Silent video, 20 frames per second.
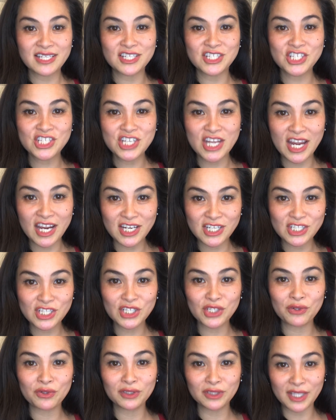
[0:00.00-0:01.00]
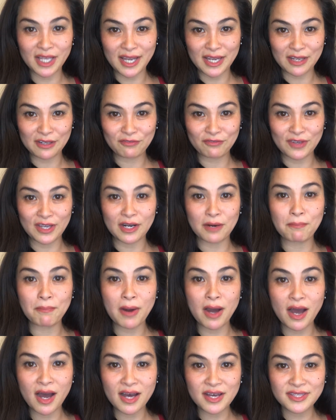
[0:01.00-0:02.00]
to changing your life in a
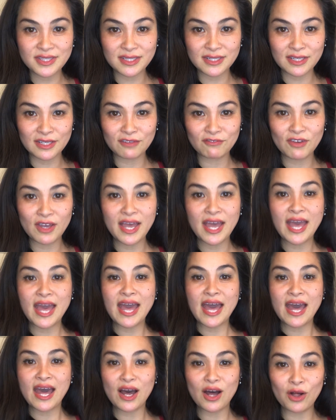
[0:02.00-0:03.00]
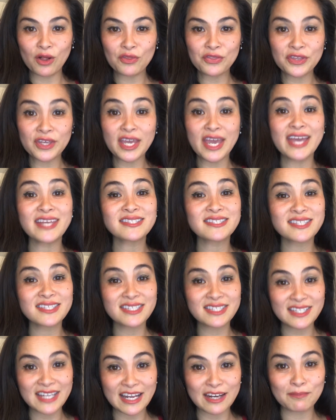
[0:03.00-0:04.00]
positive, healthy, and
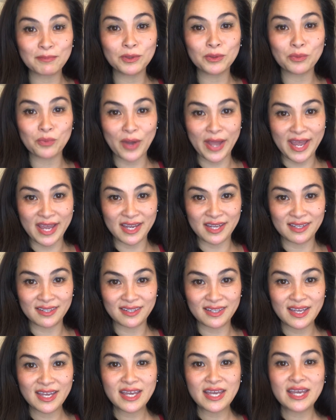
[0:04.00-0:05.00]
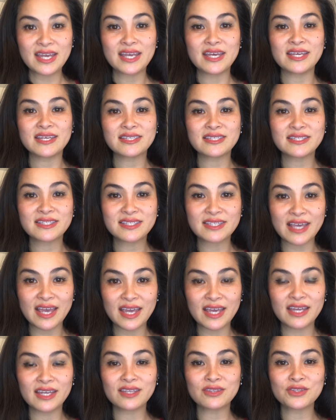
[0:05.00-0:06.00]
sustainable way is
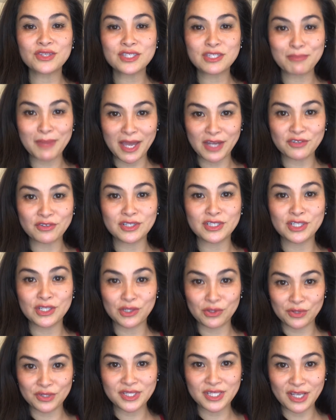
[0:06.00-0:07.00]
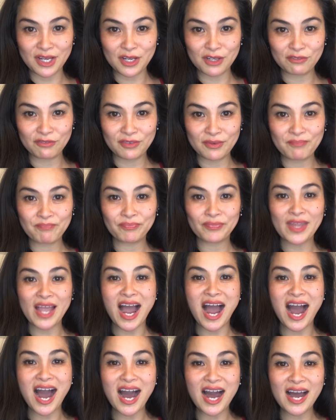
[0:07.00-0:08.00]
saying this mantra to yourself,
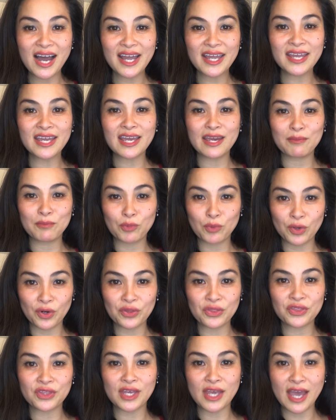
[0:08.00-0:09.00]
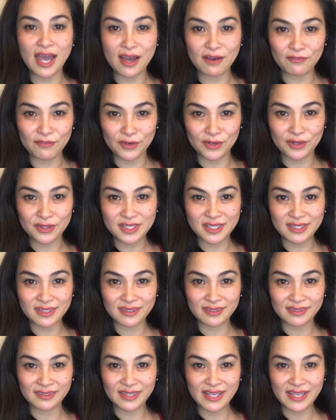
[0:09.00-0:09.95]
I am worth the effort,